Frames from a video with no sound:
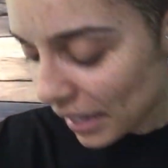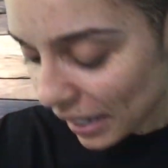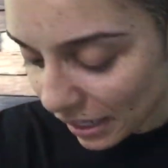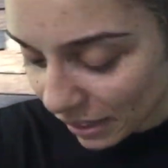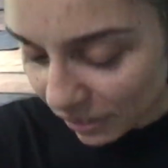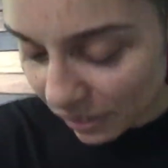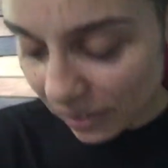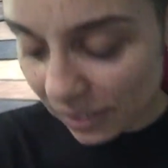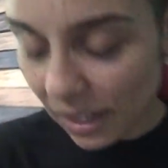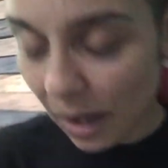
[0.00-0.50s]

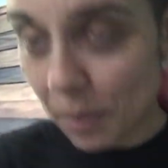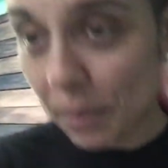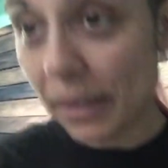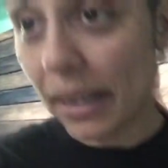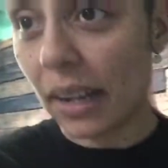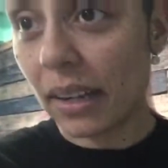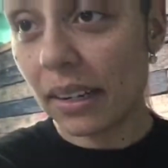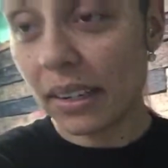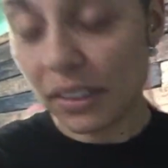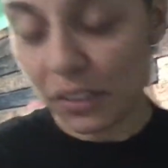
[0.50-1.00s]
He's just coming
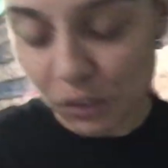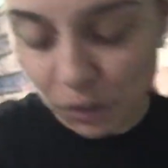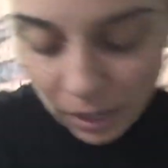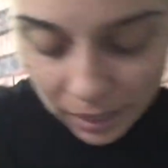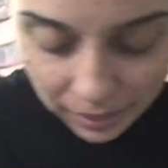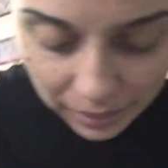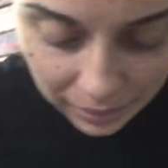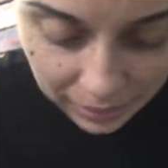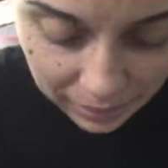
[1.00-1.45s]
down here trying to